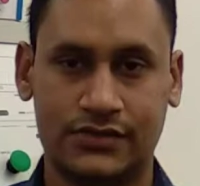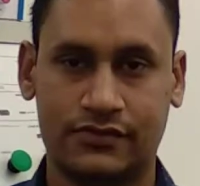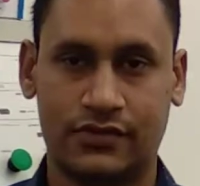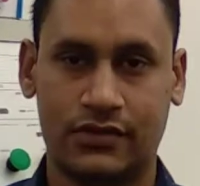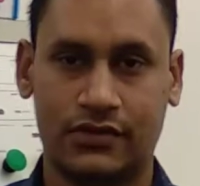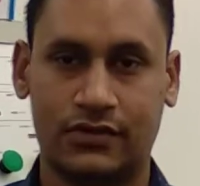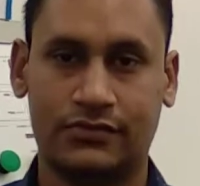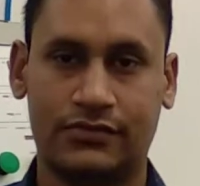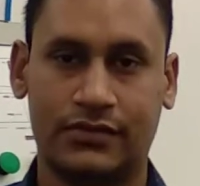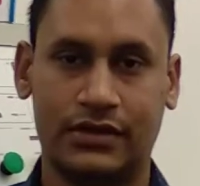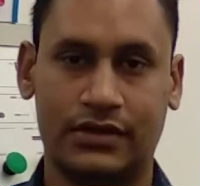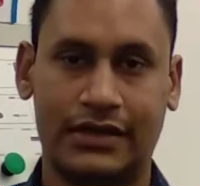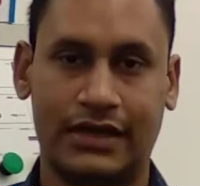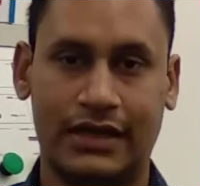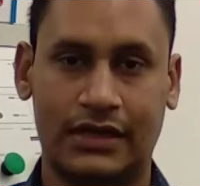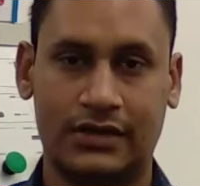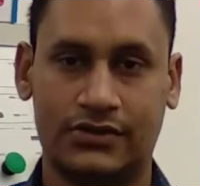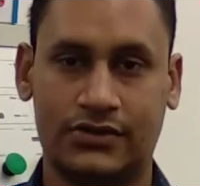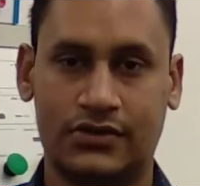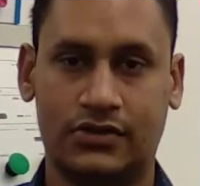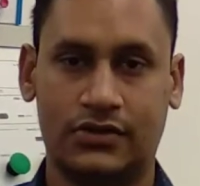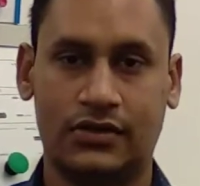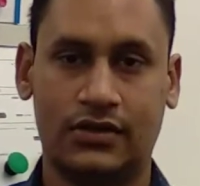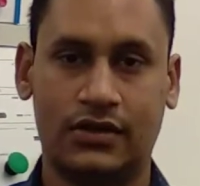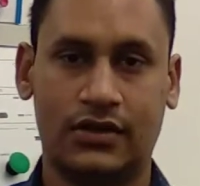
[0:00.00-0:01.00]
from
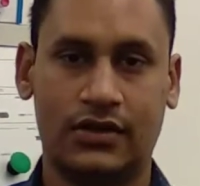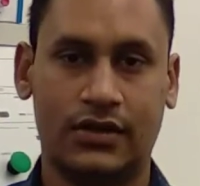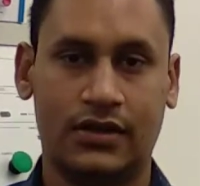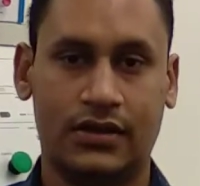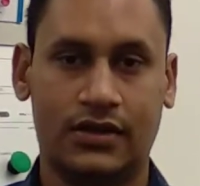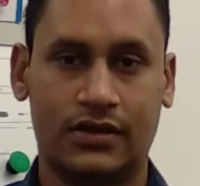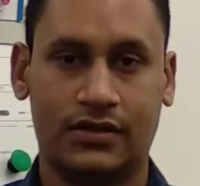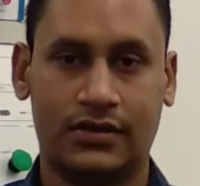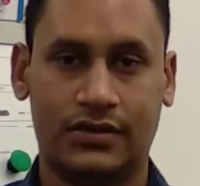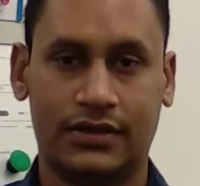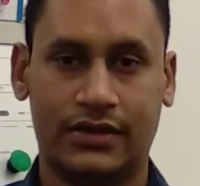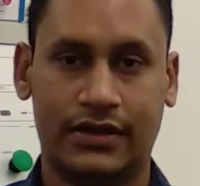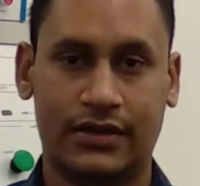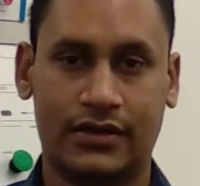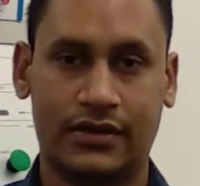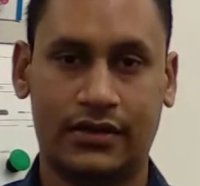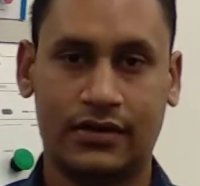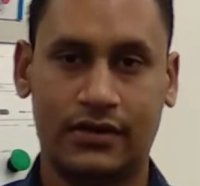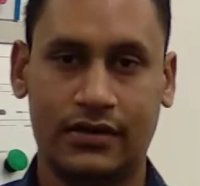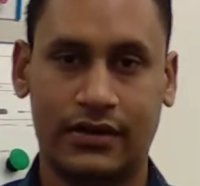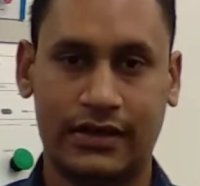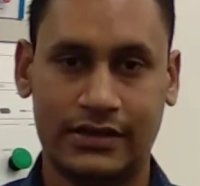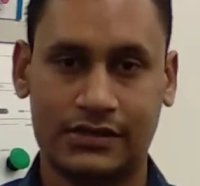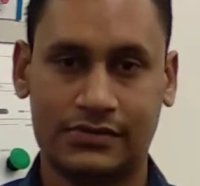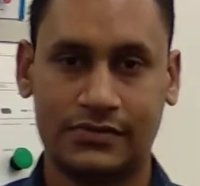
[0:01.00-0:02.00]
Deltron, the
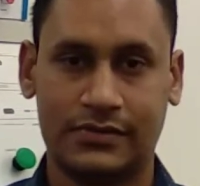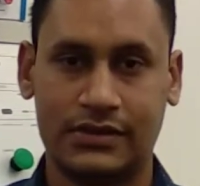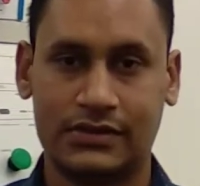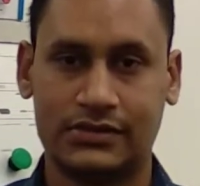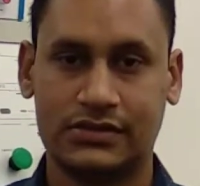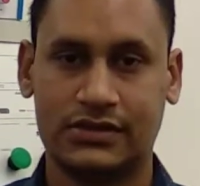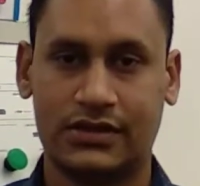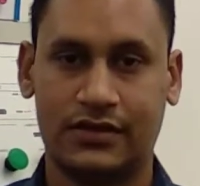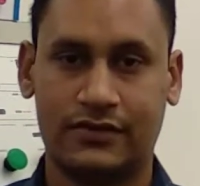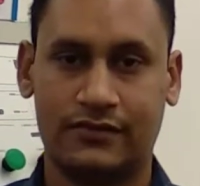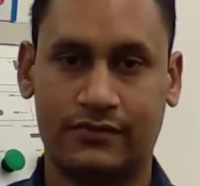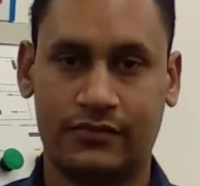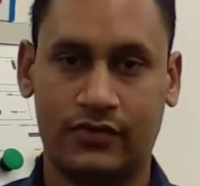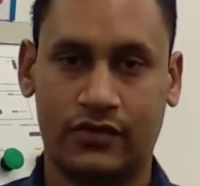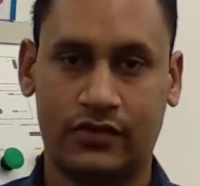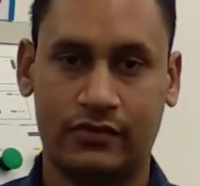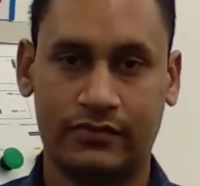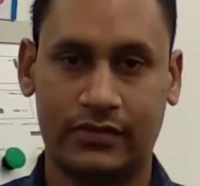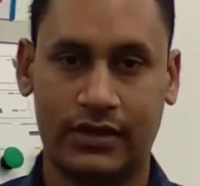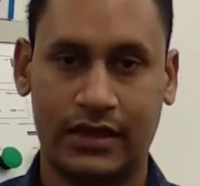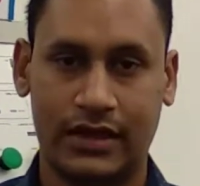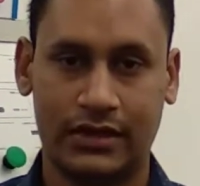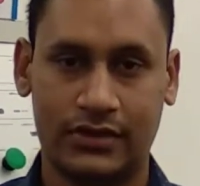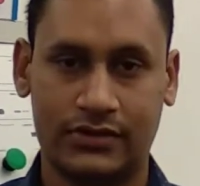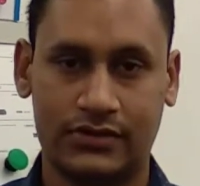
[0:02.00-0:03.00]
experts come
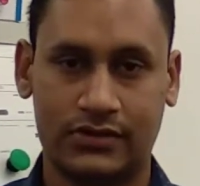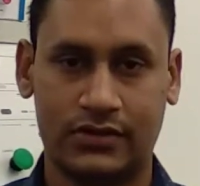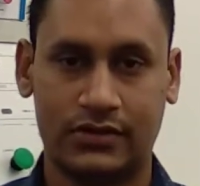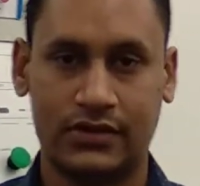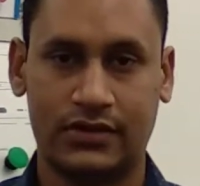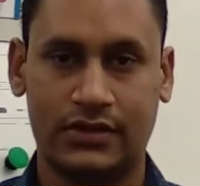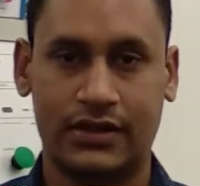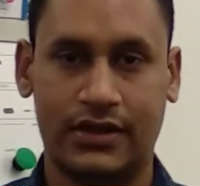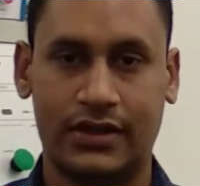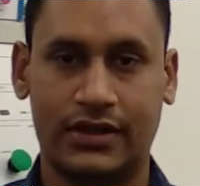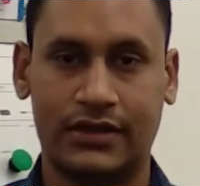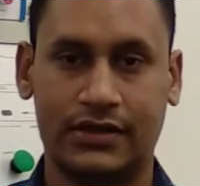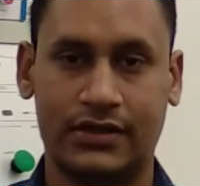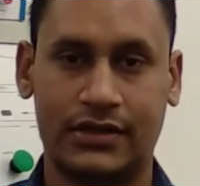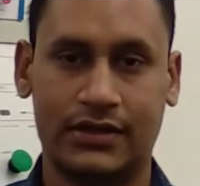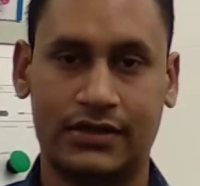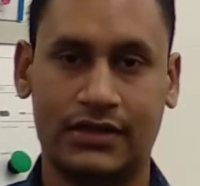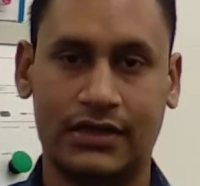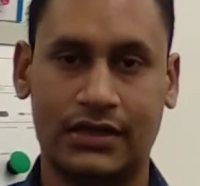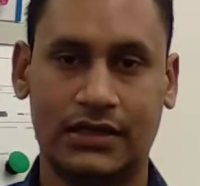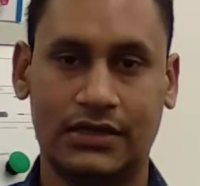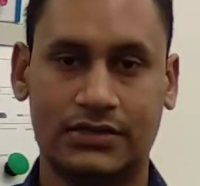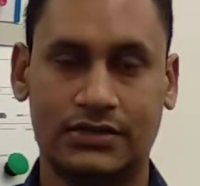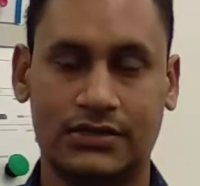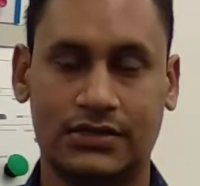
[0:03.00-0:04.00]
from Deltron and they
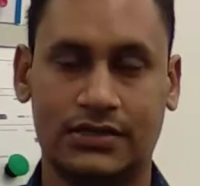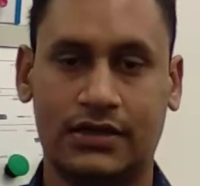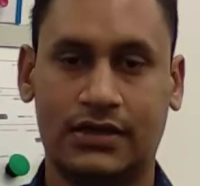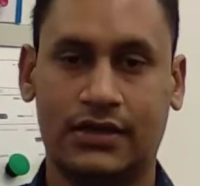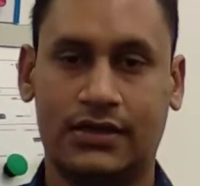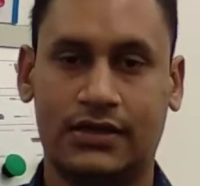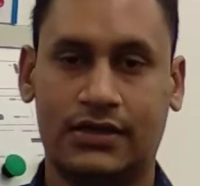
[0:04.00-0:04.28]
teach